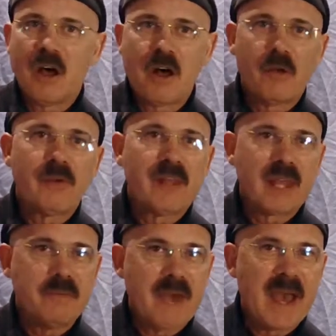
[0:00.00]
all
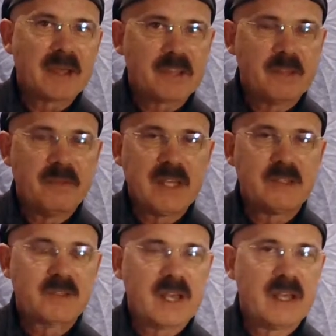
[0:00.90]
relate back to the
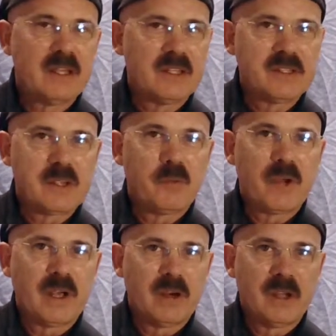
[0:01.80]
major scale in
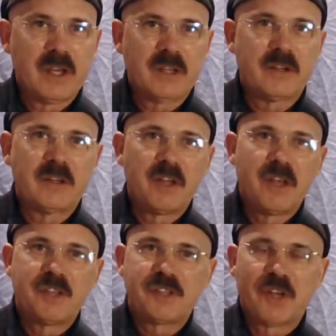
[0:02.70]
some way or another.